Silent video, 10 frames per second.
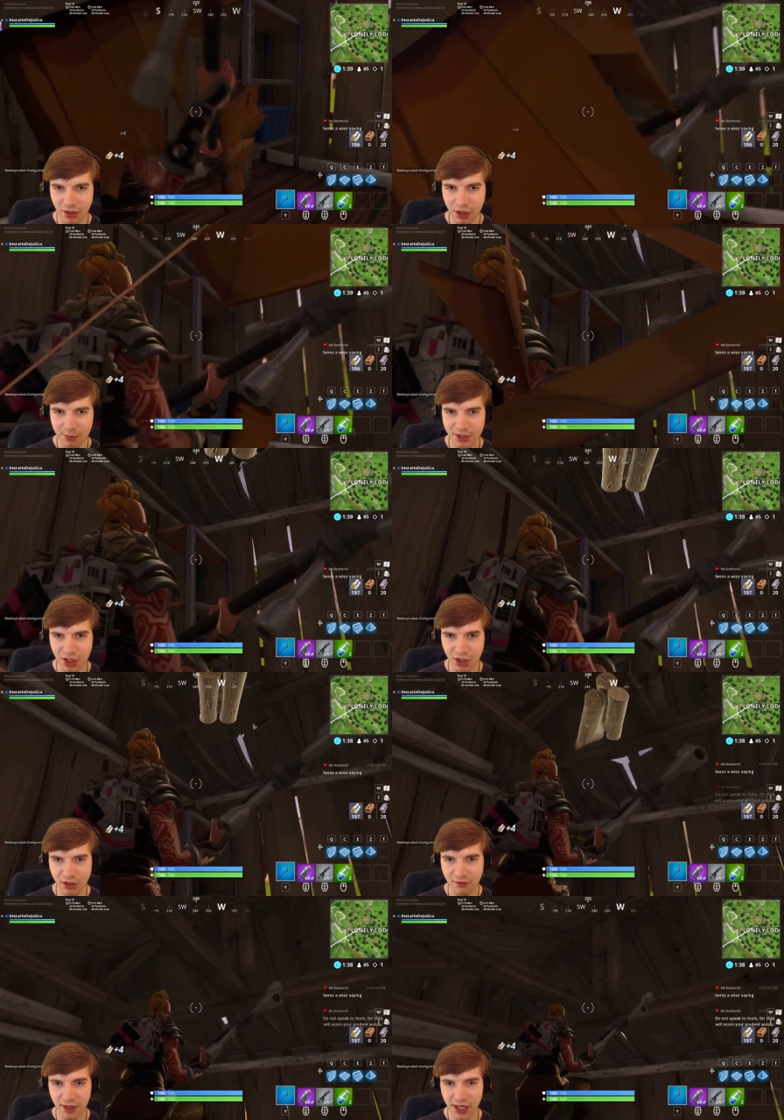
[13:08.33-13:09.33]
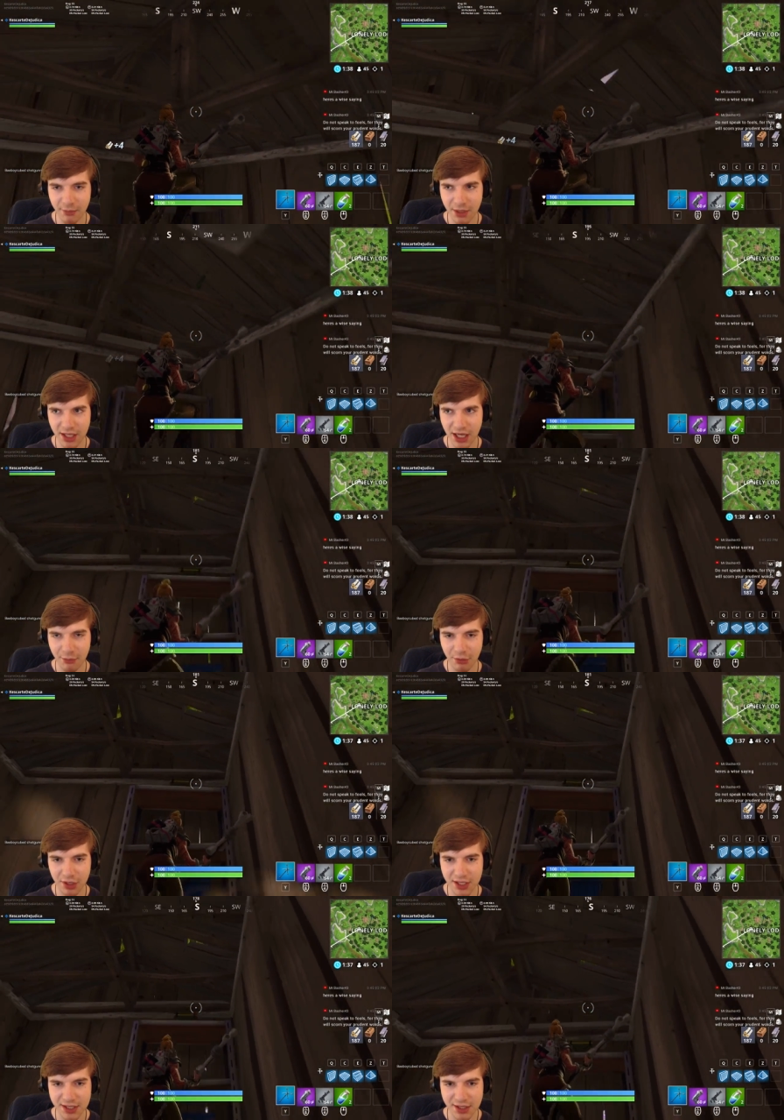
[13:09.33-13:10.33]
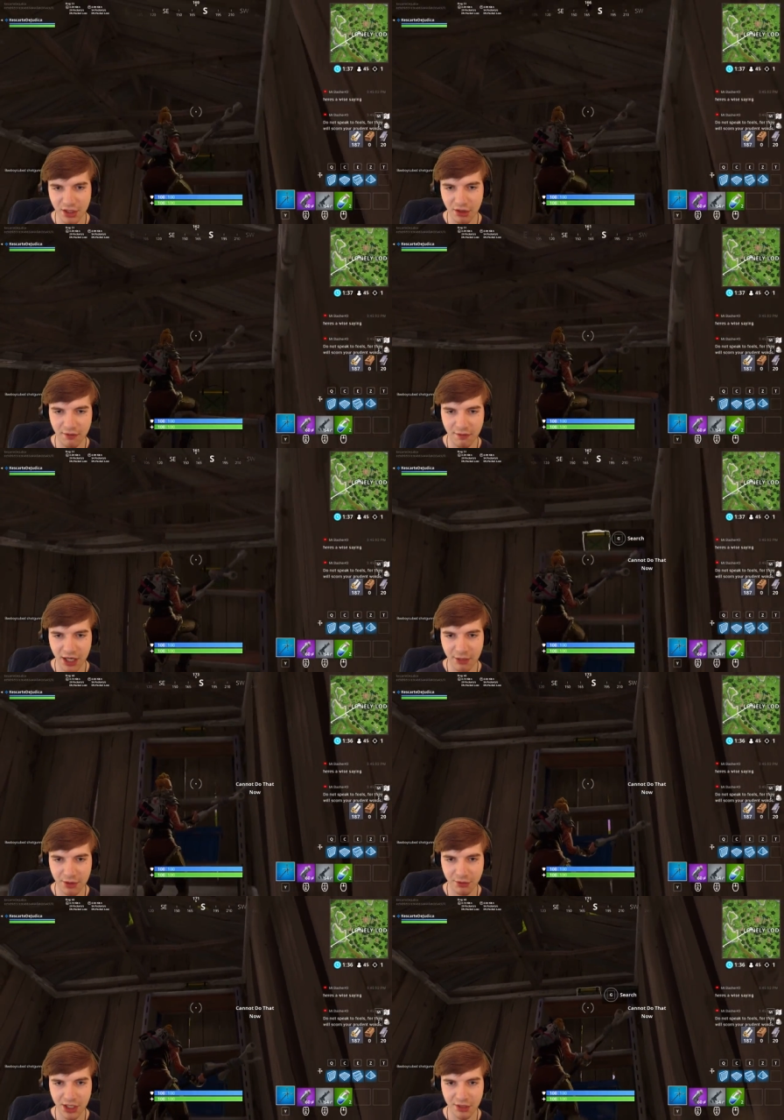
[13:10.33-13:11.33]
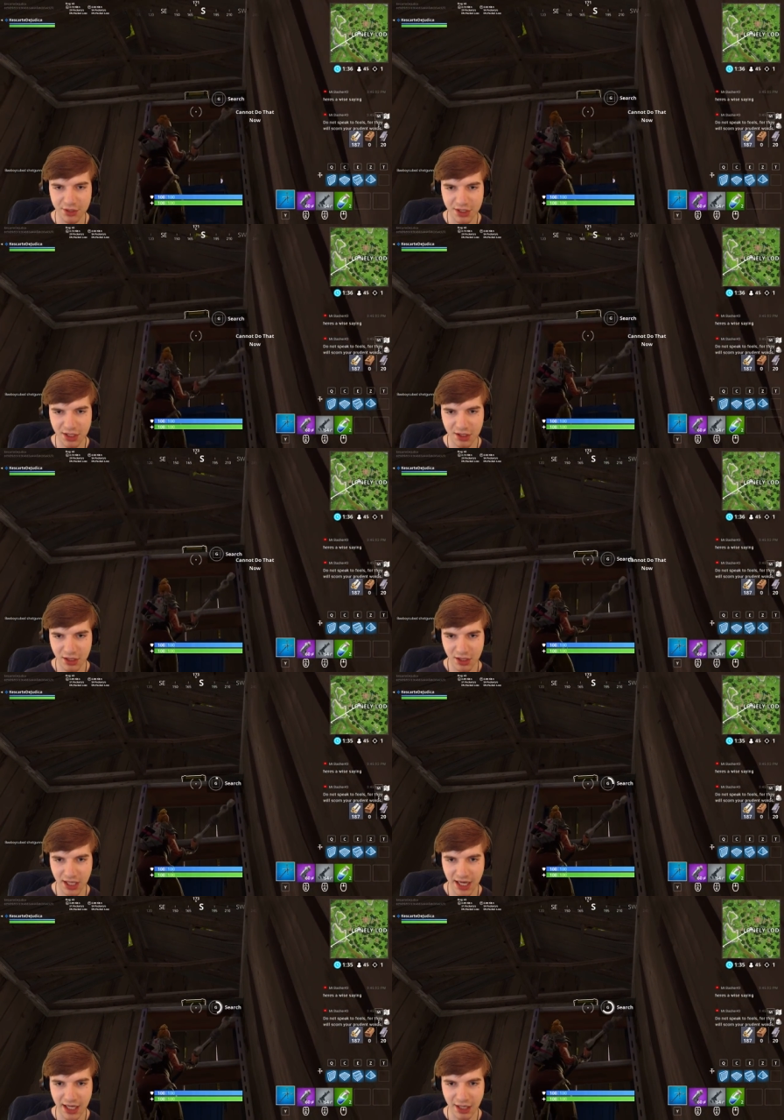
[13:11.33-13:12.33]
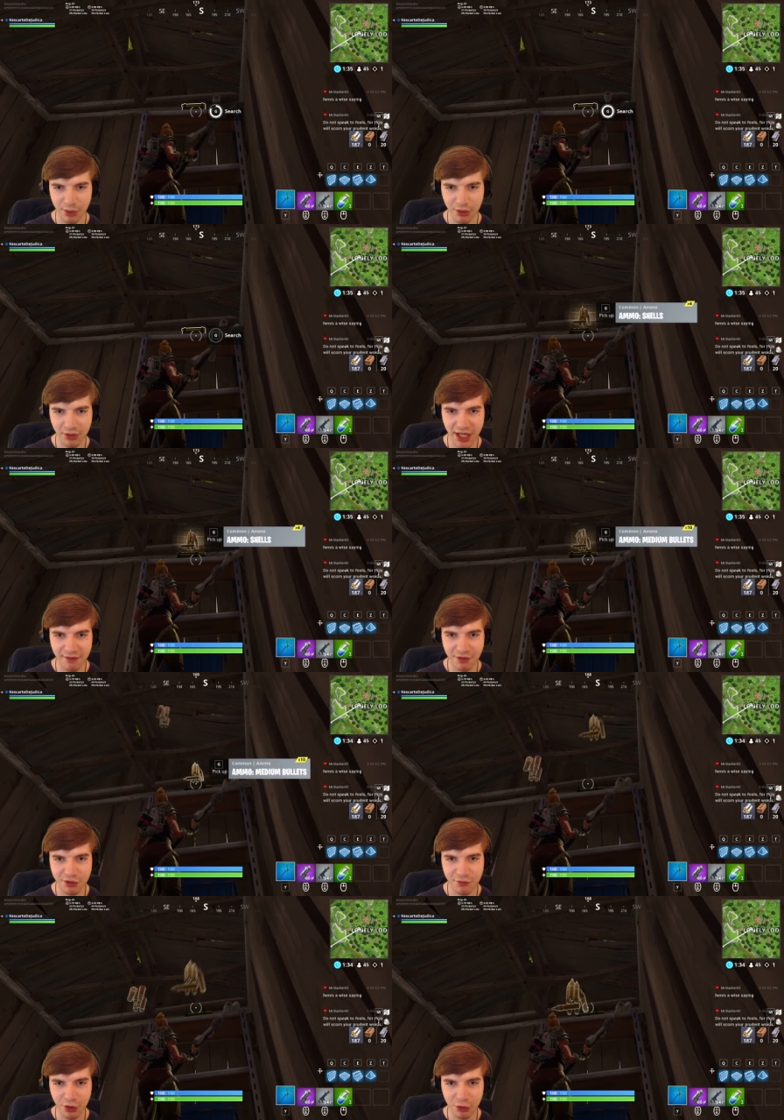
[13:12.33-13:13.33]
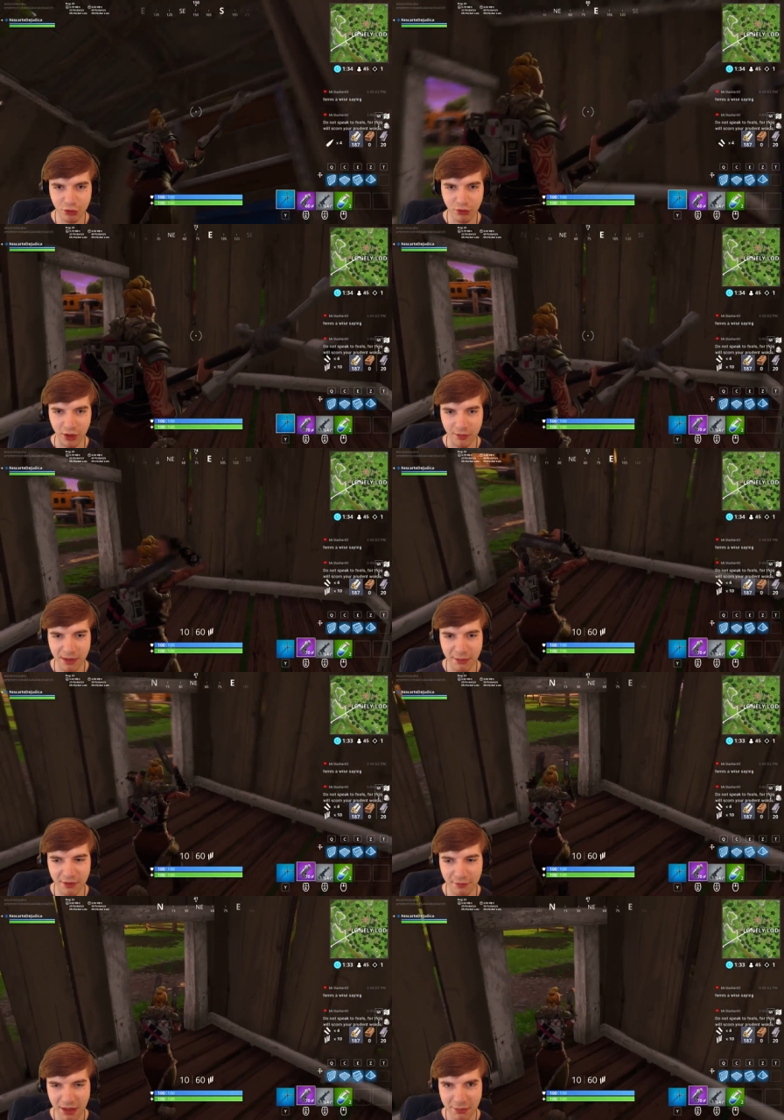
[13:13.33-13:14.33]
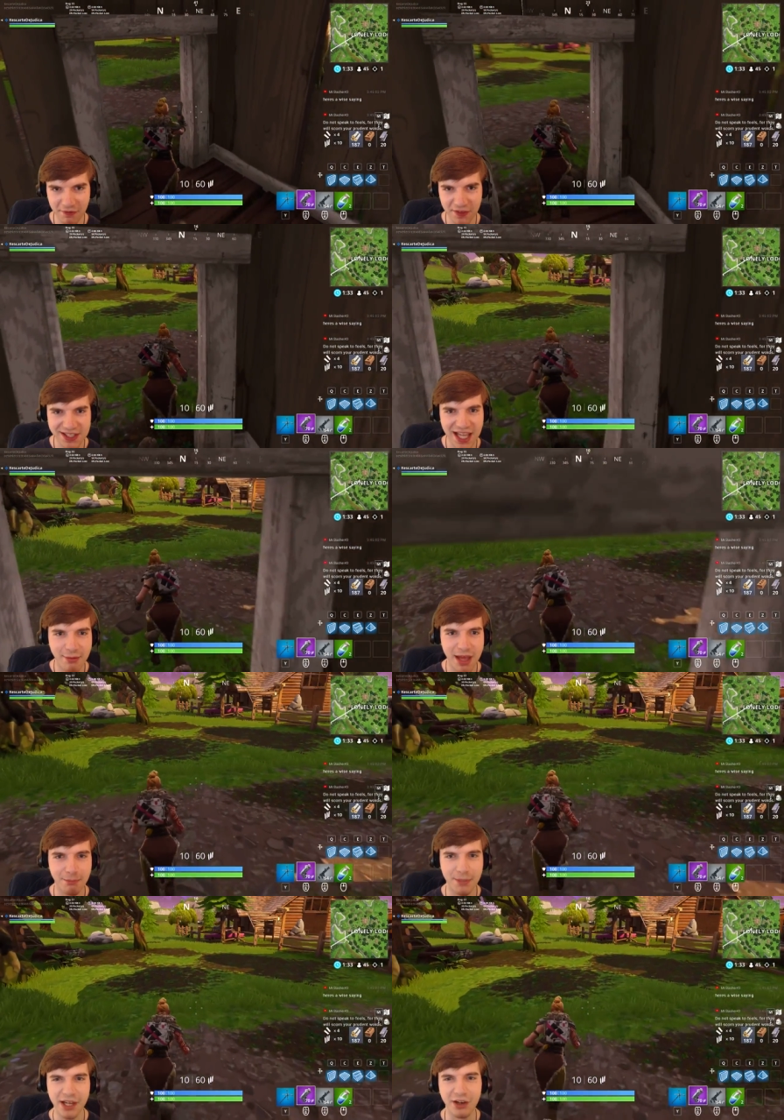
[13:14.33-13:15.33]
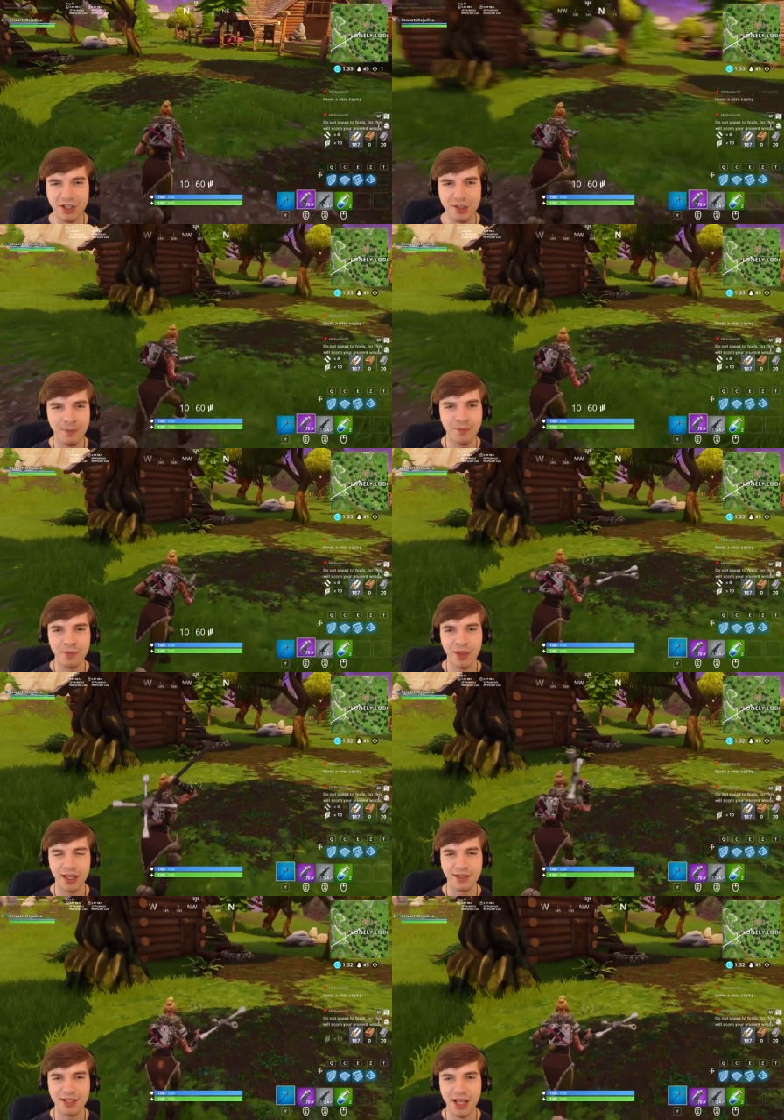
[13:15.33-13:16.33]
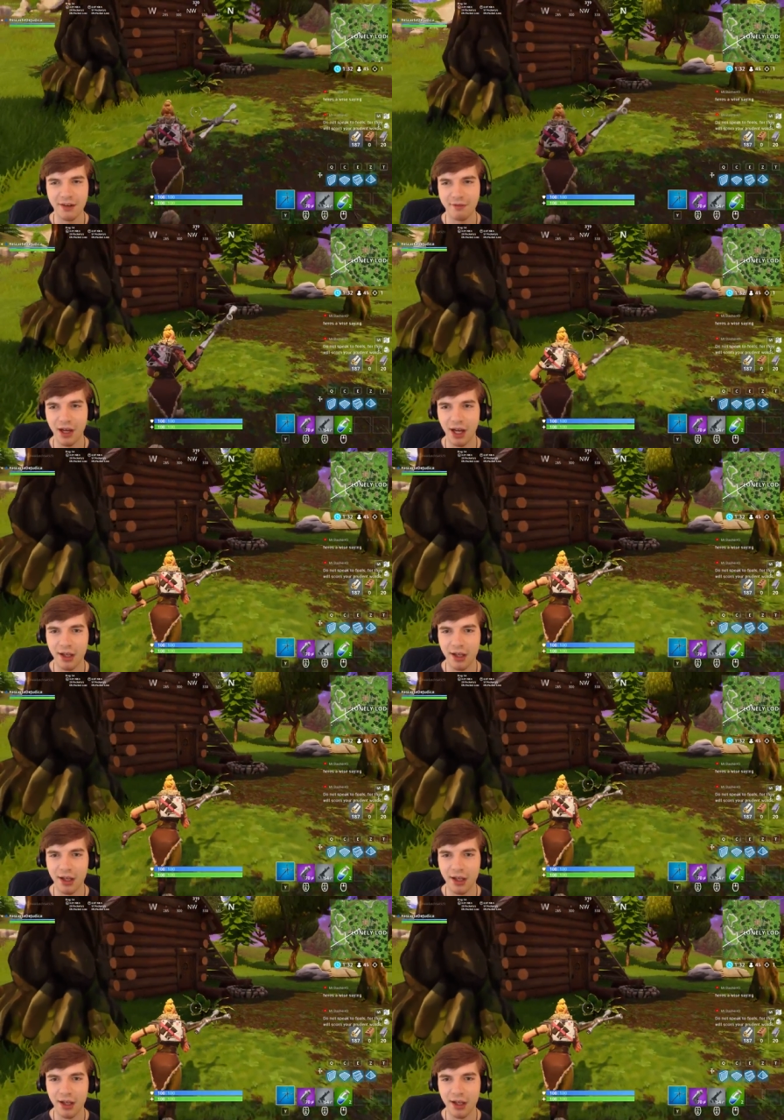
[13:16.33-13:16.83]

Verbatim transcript: Nope, it's all environment now, boys. It's all environmental use. And we don't really have use for a cooler. Maybe if this game had beers instead of